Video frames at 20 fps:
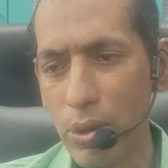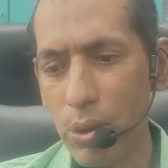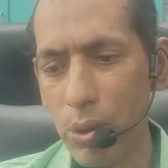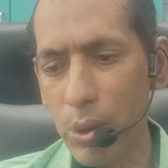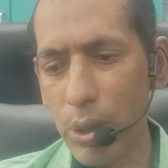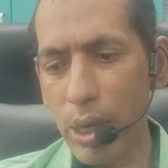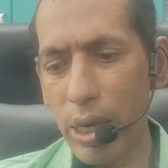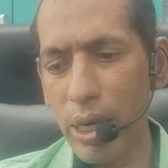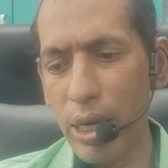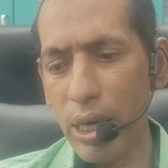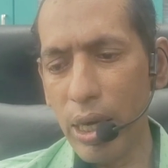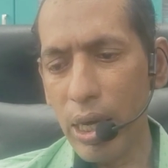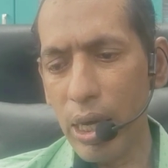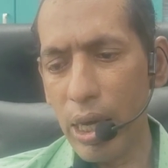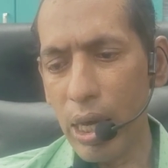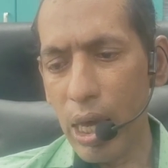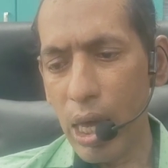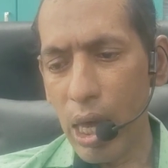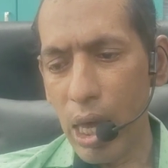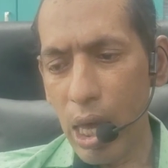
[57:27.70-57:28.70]
Okay?
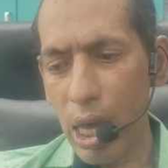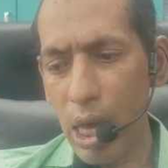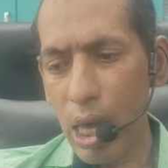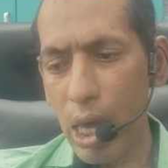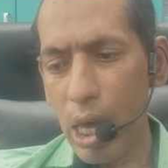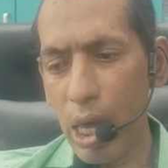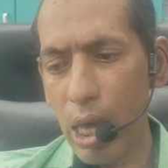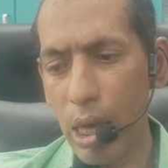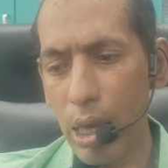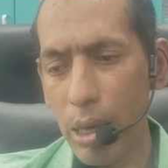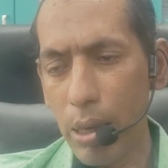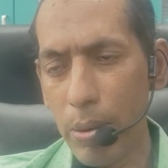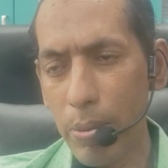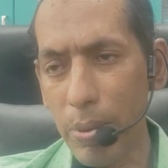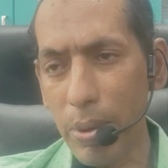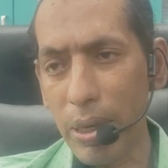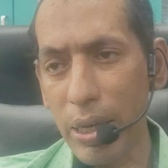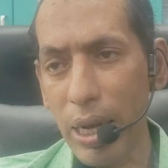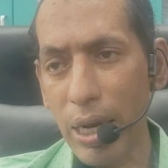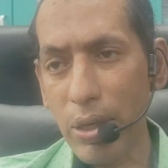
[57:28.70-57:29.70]

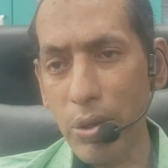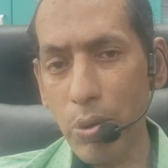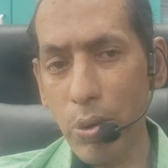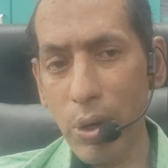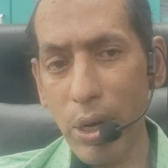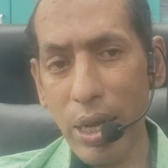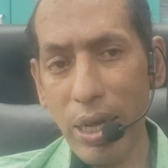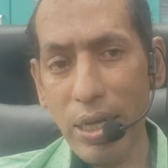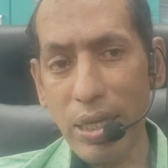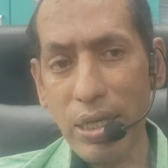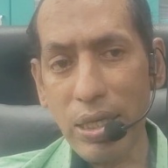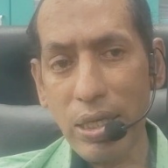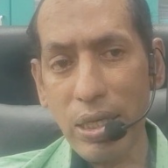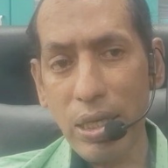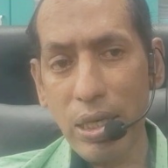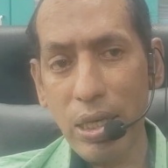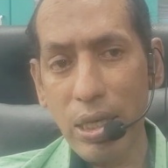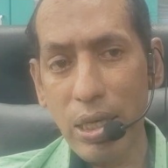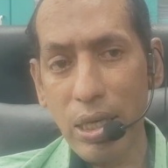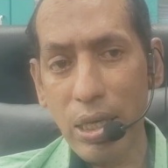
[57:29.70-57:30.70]
But that's only in
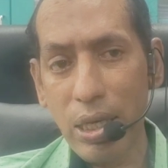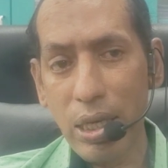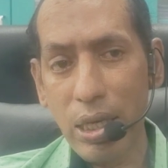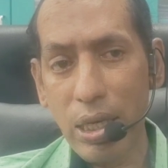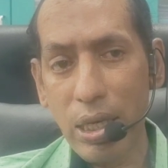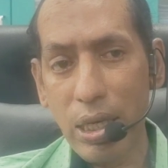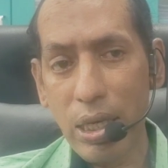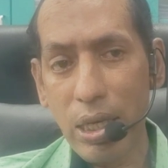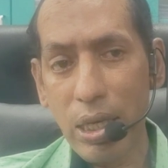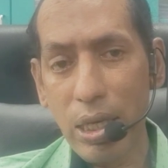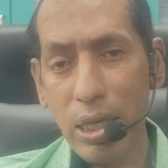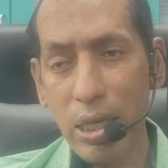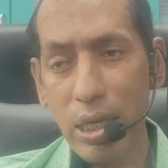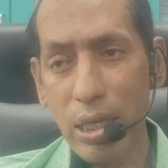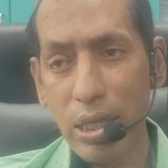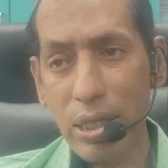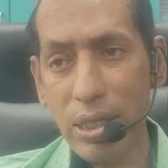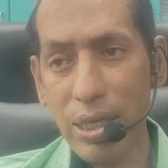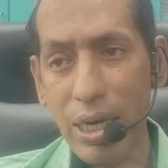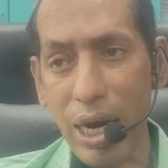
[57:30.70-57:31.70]

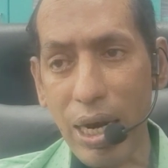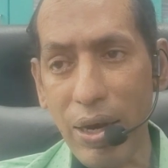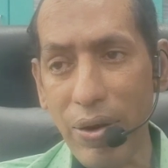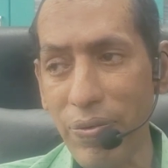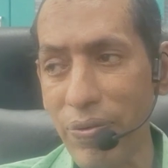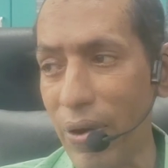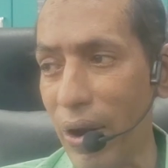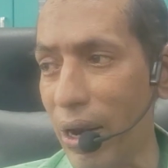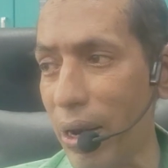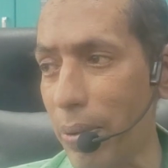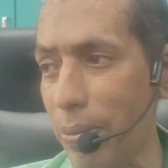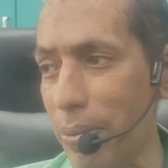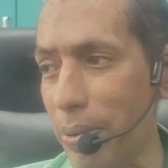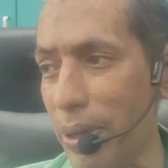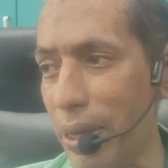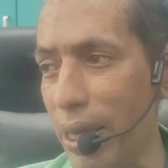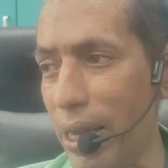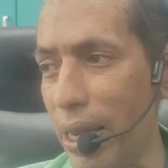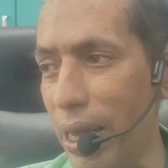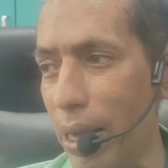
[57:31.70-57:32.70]
stratified
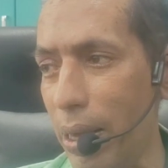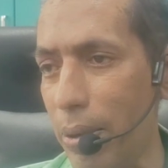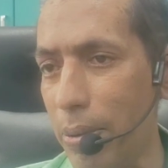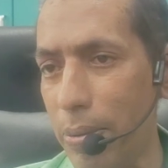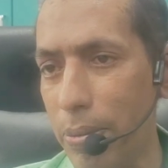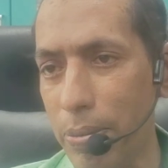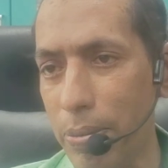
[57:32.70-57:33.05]
epithelia.